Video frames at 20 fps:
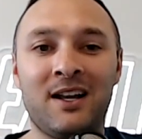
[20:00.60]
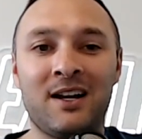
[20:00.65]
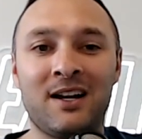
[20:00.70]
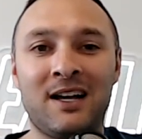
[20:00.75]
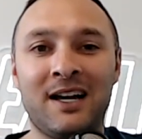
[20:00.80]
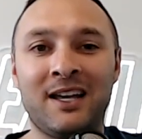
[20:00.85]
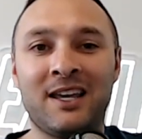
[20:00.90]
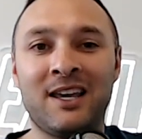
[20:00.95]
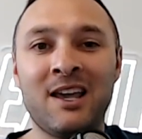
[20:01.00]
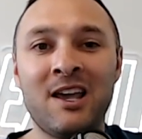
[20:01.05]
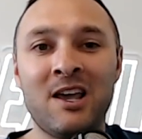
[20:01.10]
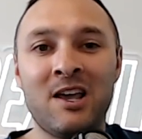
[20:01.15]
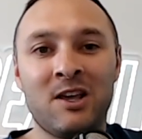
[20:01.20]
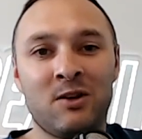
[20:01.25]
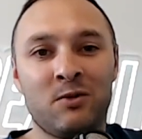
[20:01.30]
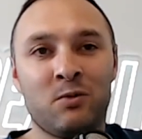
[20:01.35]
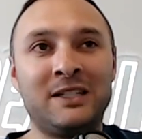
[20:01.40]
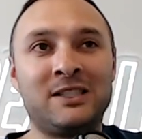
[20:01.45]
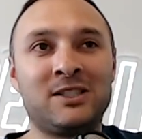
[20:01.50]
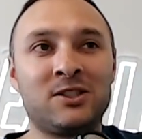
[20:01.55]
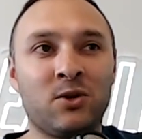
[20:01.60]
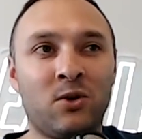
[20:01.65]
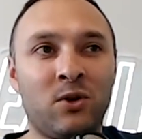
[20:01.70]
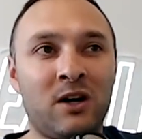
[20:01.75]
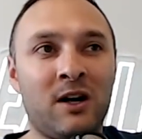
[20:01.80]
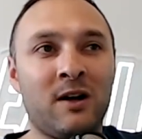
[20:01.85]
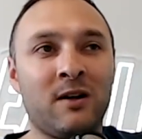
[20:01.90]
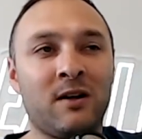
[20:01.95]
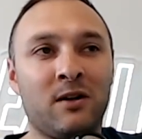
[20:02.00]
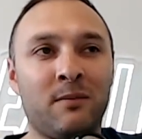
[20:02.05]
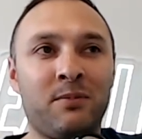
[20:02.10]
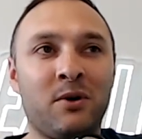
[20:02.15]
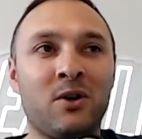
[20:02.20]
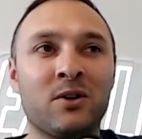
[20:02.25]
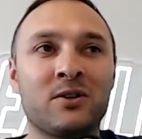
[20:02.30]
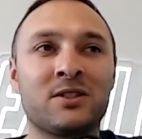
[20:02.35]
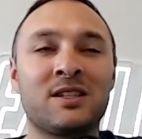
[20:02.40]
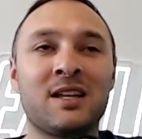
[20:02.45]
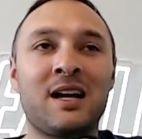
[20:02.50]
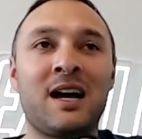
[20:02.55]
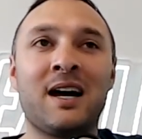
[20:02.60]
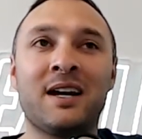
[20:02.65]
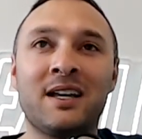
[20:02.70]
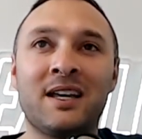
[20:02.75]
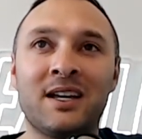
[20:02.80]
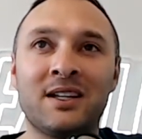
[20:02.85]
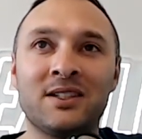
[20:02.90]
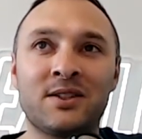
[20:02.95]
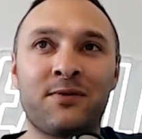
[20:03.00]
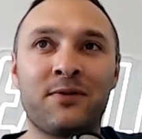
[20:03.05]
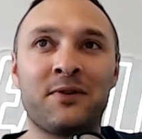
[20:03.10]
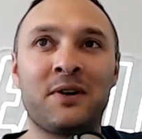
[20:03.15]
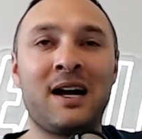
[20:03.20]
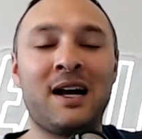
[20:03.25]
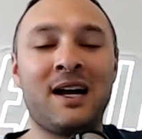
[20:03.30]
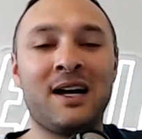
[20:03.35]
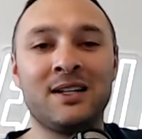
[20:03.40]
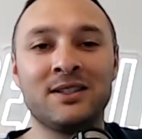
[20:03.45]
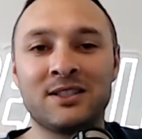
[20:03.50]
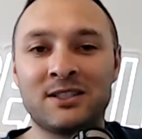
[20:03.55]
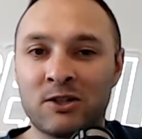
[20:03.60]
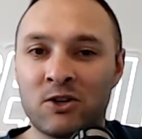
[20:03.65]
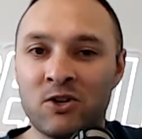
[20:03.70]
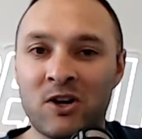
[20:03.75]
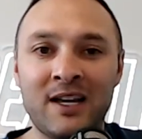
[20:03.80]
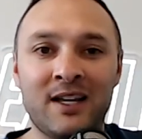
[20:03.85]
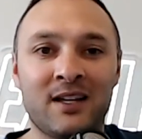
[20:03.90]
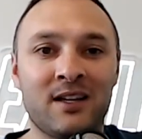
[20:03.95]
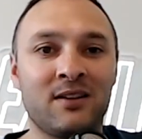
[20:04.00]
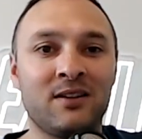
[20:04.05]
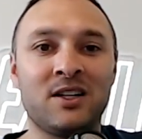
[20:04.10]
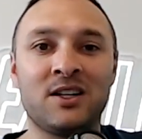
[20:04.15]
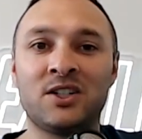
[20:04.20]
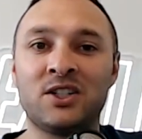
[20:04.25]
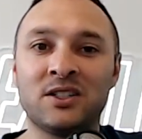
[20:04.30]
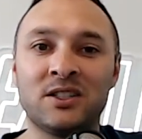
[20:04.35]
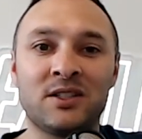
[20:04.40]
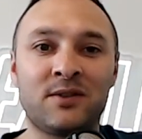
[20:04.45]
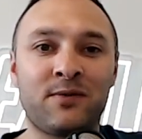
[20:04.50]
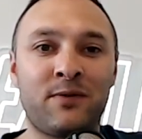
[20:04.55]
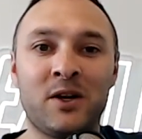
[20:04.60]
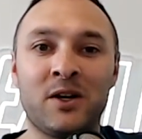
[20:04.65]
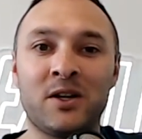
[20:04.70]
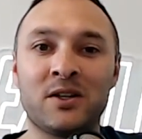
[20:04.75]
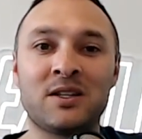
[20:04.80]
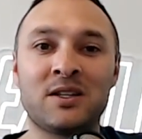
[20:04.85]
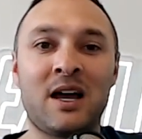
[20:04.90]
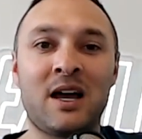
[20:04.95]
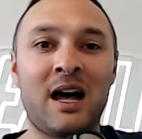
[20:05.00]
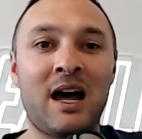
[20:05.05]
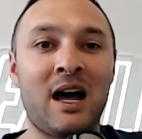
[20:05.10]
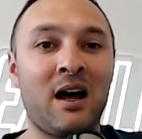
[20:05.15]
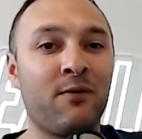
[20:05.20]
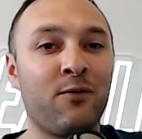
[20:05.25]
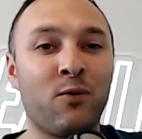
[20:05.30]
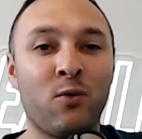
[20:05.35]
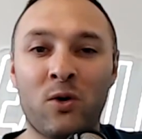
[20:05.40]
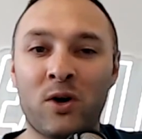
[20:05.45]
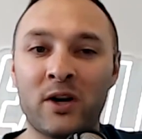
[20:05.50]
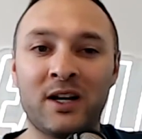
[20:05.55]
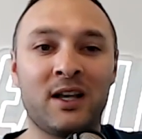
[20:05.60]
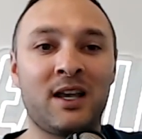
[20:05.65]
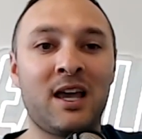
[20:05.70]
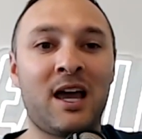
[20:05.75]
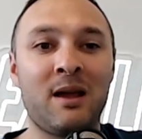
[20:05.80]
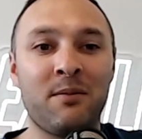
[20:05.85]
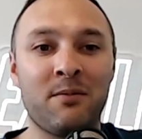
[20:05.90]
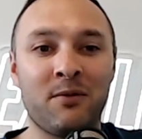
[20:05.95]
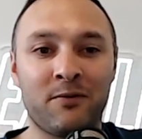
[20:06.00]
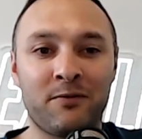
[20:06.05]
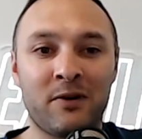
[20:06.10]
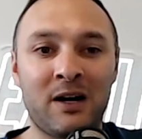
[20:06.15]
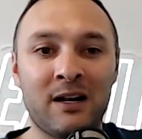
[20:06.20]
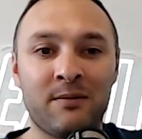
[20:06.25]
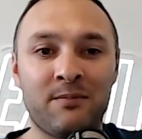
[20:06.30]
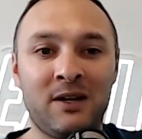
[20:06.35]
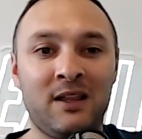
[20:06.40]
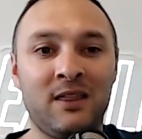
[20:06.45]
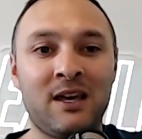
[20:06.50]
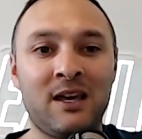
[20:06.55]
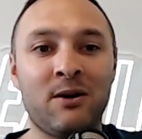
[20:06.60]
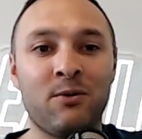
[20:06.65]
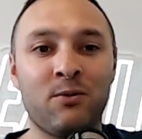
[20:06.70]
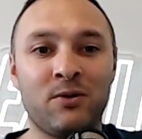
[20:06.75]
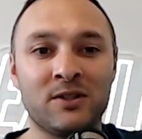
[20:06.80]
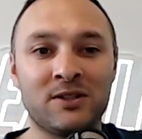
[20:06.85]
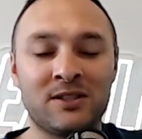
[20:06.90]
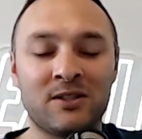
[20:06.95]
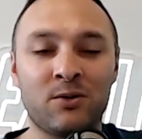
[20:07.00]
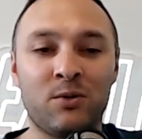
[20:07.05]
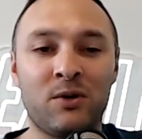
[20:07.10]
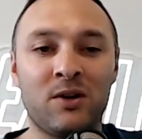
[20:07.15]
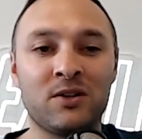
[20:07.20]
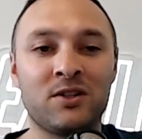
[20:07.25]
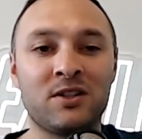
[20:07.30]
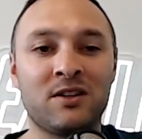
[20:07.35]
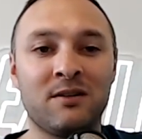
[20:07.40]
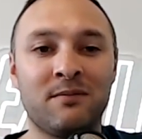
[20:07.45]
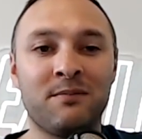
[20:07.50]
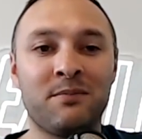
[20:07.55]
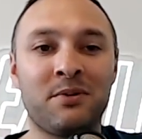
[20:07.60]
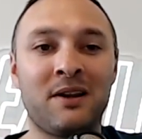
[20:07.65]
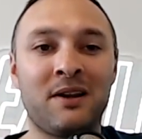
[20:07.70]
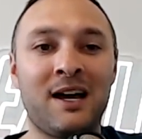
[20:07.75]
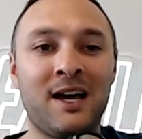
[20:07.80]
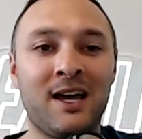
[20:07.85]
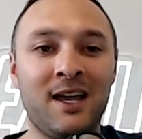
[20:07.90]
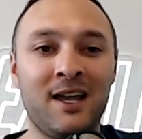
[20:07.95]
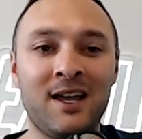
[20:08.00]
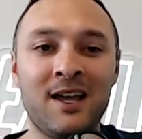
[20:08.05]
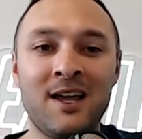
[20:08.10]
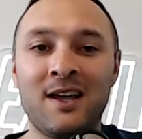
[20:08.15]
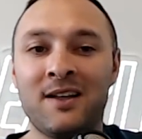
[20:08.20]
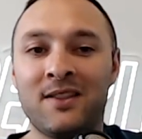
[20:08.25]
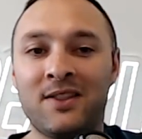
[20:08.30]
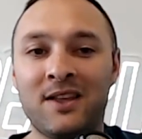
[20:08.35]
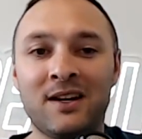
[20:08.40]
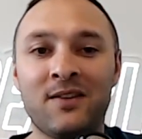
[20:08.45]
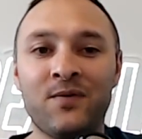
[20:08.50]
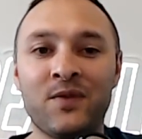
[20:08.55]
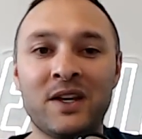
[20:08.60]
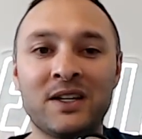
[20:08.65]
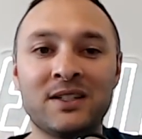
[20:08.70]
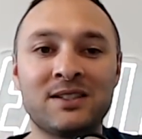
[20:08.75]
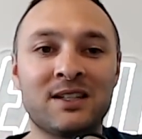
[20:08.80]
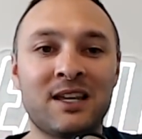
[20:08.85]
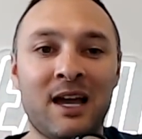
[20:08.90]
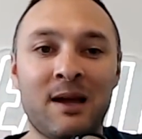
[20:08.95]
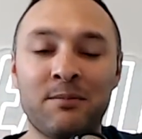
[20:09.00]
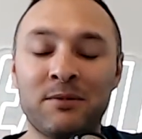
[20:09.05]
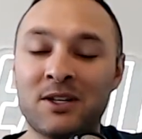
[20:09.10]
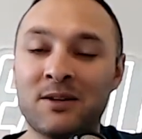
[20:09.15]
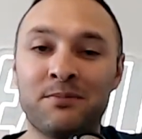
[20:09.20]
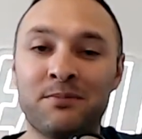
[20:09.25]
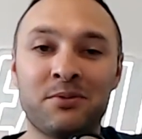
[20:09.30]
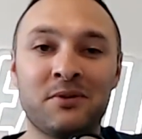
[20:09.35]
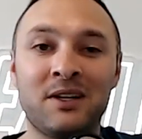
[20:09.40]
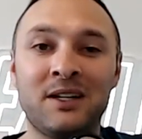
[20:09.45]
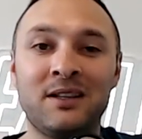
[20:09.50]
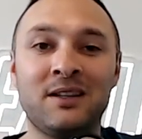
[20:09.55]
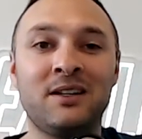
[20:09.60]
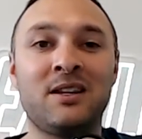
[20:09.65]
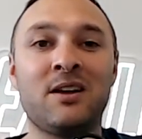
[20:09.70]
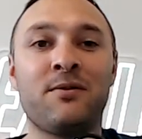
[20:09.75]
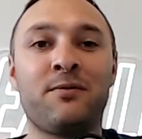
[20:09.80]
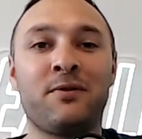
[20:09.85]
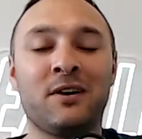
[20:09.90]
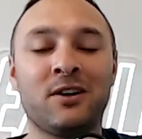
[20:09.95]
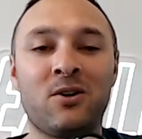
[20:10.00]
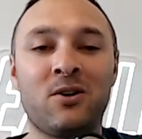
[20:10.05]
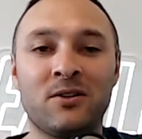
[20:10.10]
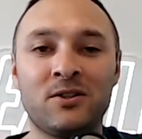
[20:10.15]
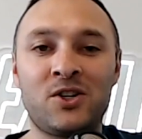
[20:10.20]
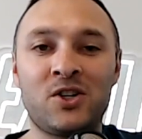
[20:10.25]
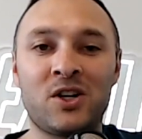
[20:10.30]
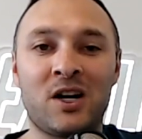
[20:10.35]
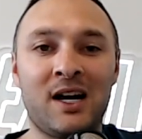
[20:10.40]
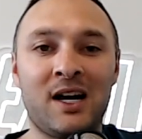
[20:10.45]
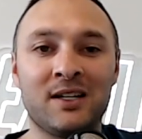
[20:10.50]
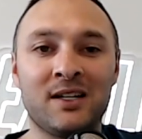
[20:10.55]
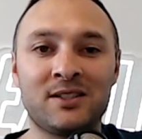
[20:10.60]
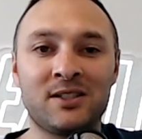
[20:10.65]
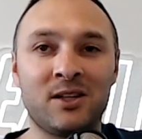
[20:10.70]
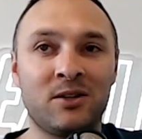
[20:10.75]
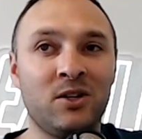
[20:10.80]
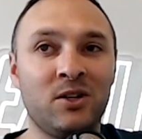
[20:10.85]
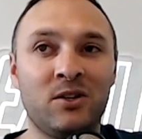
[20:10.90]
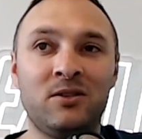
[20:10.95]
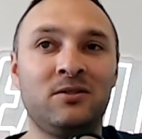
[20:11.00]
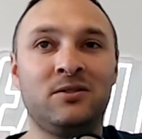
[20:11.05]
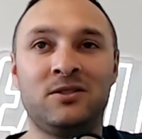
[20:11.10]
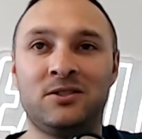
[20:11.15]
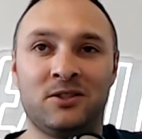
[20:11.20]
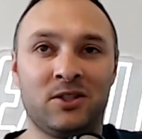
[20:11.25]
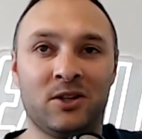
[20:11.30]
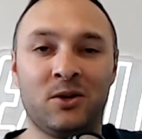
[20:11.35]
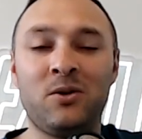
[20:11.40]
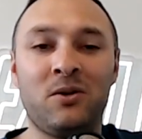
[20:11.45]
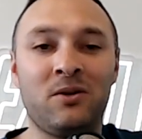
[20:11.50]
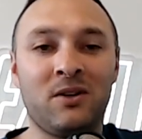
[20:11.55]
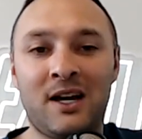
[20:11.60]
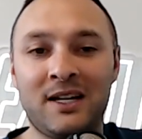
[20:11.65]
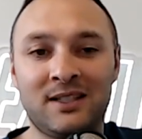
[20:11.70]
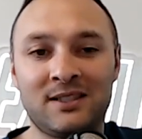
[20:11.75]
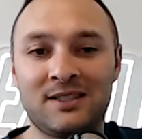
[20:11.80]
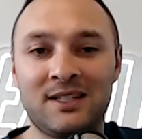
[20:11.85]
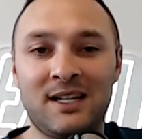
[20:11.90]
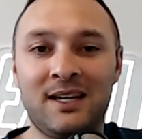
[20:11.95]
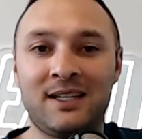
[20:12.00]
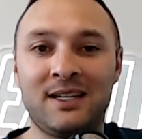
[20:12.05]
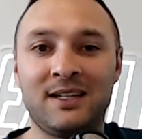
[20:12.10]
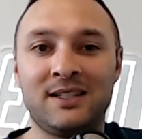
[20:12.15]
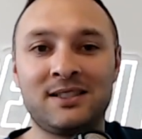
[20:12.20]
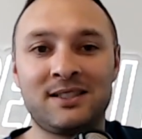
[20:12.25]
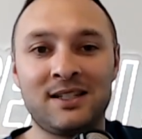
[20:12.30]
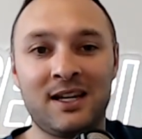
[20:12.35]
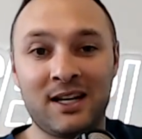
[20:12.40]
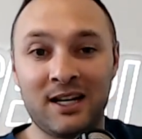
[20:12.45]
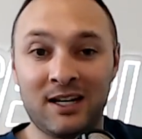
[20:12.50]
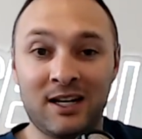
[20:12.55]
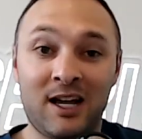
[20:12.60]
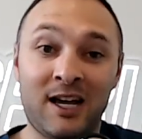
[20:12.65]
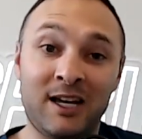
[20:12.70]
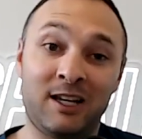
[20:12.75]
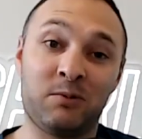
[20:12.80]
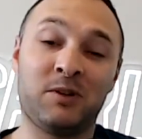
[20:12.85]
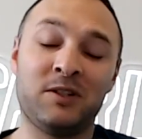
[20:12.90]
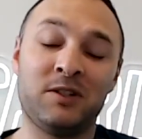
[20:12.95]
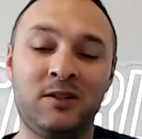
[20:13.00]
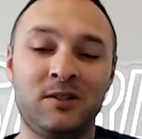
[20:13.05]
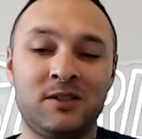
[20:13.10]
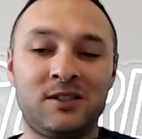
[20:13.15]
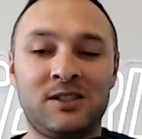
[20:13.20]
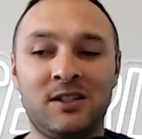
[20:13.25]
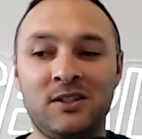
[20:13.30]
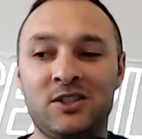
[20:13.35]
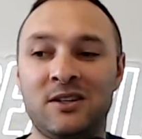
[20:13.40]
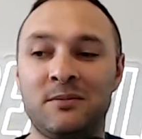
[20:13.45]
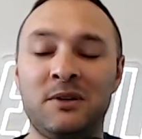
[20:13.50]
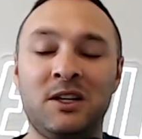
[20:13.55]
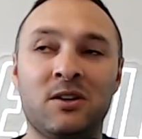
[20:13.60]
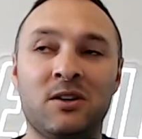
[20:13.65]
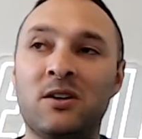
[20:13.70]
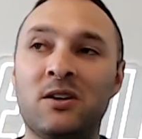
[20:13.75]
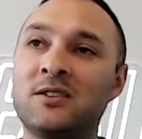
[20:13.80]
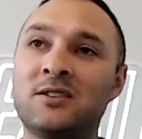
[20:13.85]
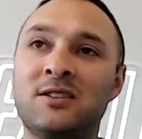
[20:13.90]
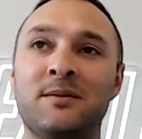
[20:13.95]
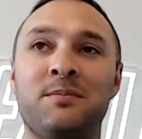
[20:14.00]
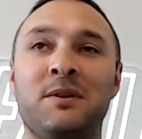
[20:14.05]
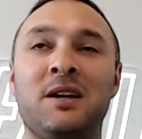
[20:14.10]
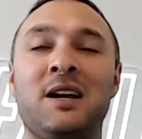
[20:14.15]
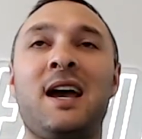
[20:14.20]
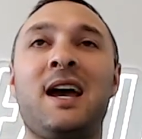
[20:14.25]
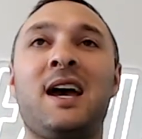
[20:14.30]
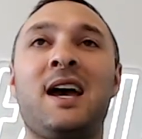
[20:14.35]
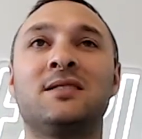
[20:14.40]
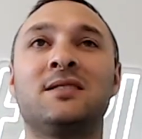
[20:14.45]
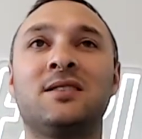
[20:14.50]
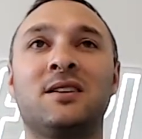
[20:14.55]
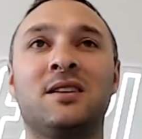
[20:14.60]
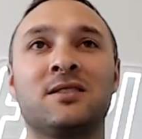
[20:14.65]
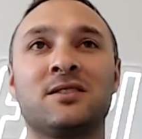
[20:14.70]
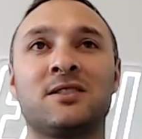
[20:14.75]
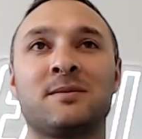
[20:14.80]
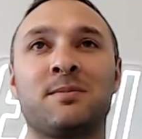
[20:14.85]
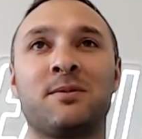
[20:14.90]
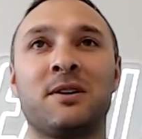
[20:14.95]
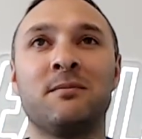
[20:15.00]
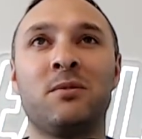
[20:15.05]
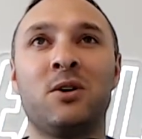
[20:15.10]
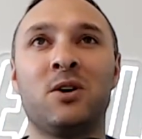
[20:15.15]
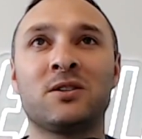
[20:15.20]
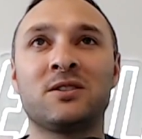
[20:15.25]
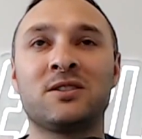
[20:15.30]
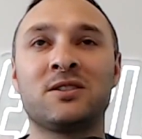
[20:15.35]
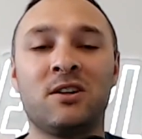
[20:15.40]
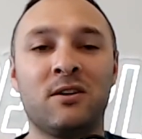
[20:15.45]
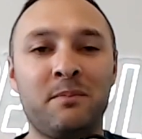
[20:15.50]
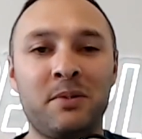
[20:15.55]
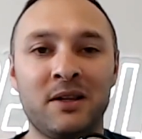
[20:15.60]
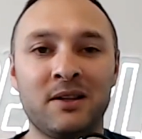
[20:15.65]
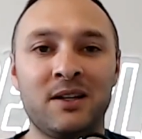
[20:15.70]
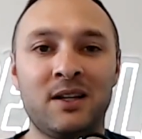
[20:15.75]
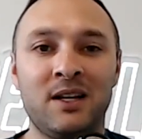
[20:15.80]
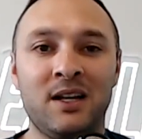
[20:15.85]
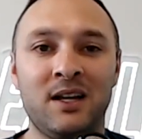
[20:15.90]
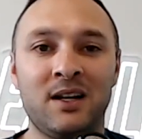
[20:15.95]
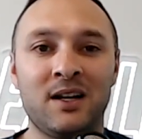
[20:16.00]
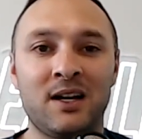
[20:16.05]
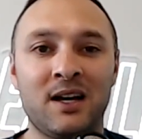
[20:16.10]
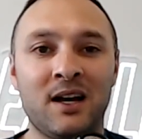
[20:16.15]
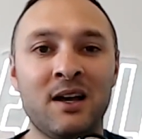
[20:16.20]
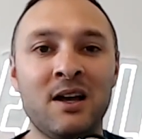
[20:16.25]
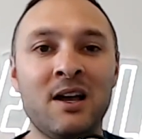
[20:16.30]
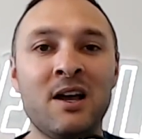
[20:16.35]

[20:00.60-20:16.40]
Like, we saw Lebok start against France, great conditions first half. What a game of rugby that was to watch them play. Then in this game, completely different contrast. So you do, like Snaky said, and like what you said, Jimmy, you got to tip your hat to the Springboks, their ability to